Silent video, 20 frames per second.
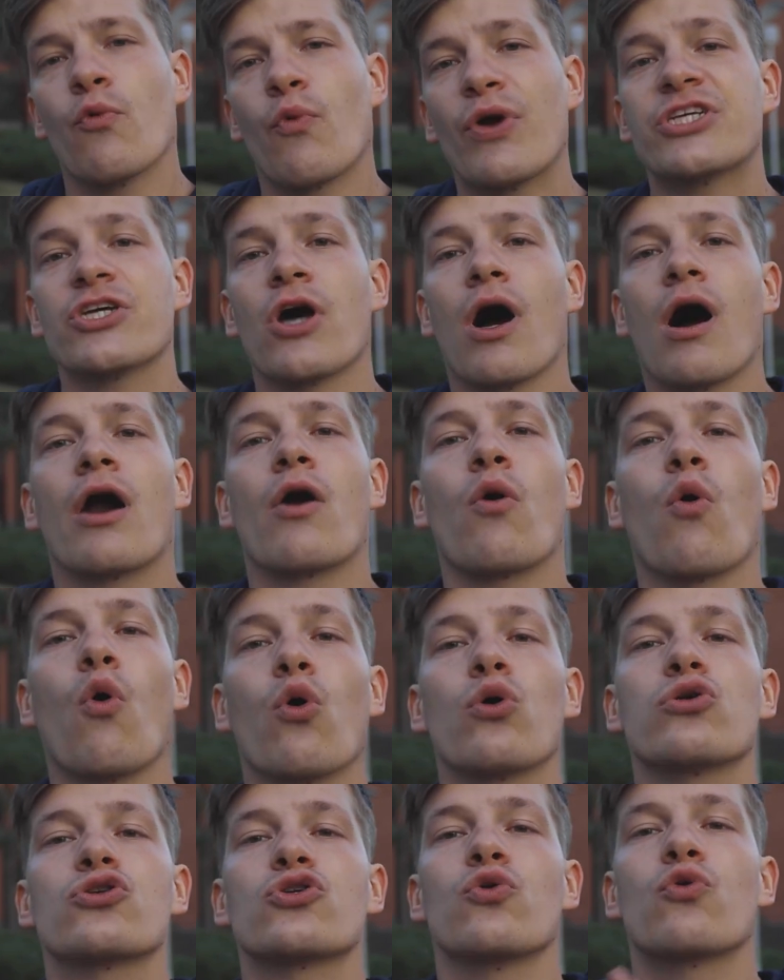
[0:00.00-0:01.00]
which are
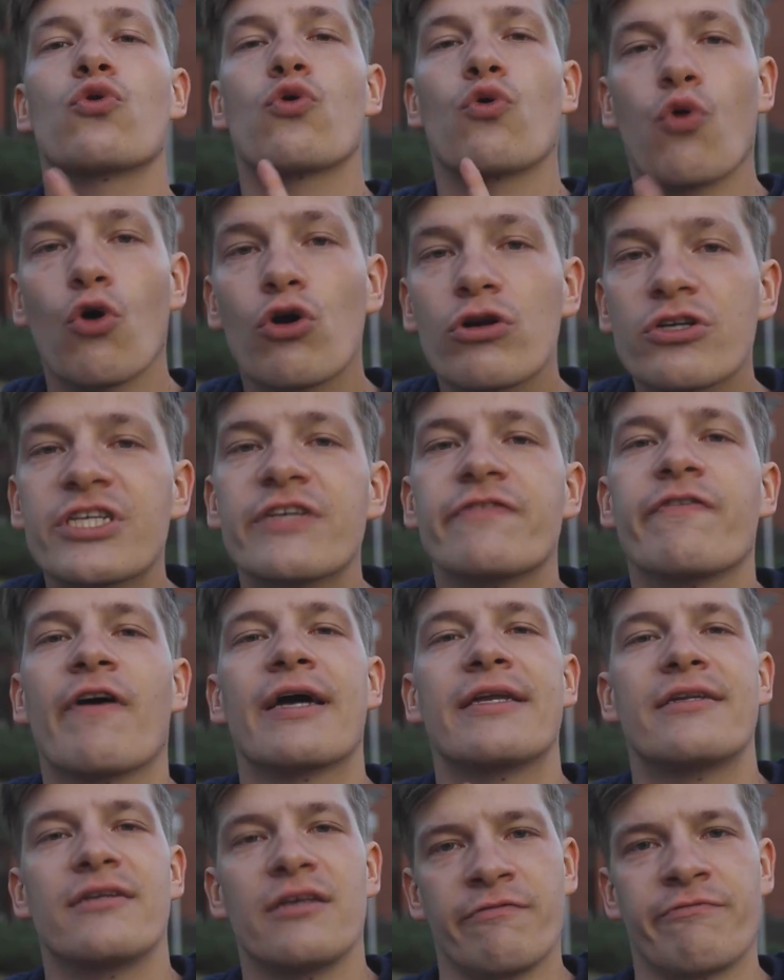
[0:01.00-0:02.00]
also
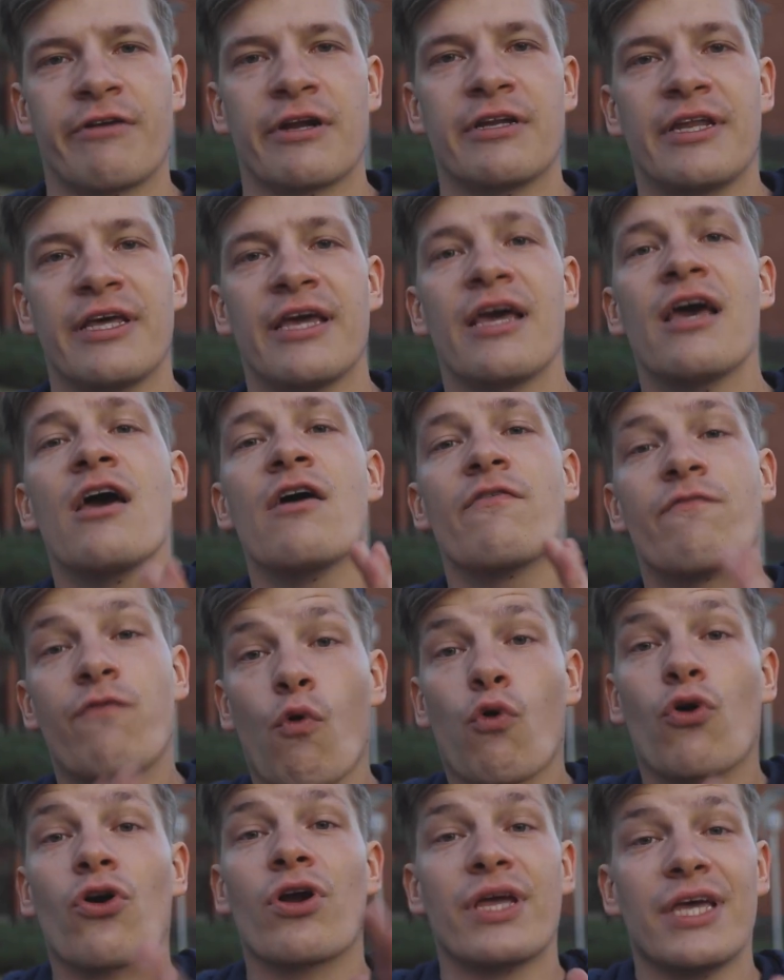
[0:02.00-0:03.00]
quantified differently
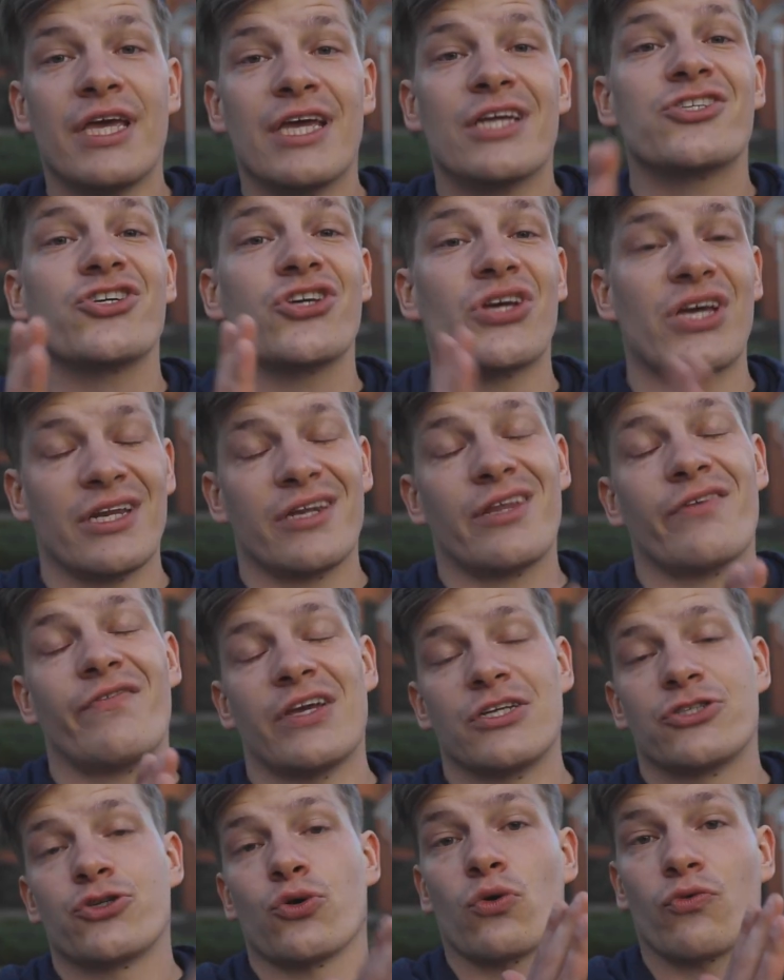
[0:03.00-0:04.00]
for each
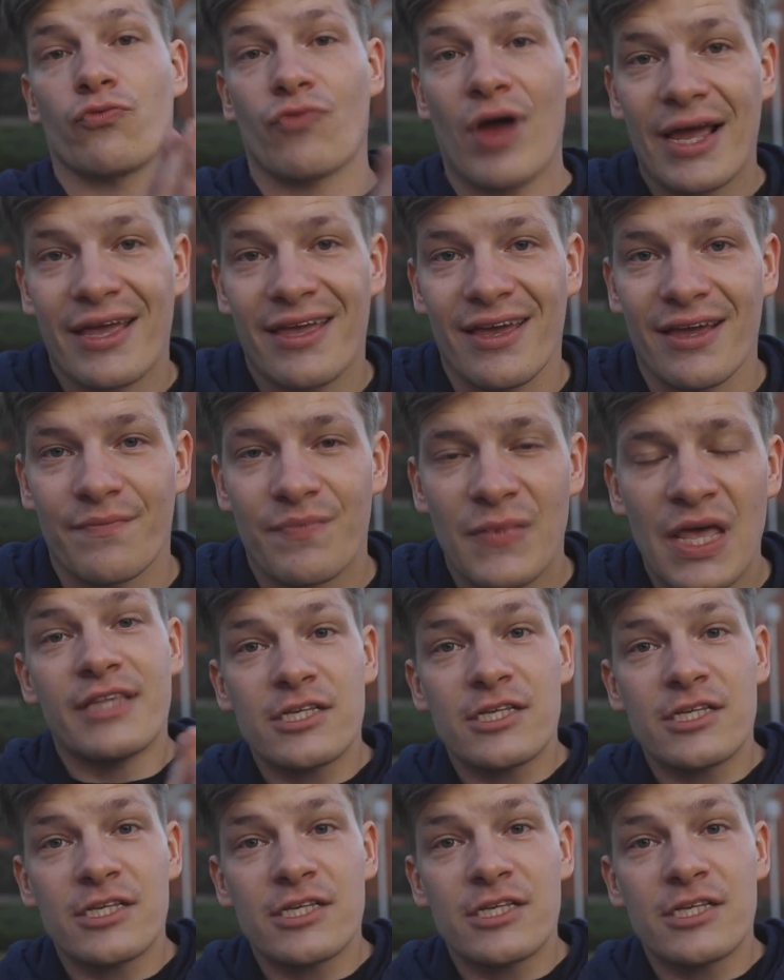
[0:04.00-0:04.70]
individual ranking.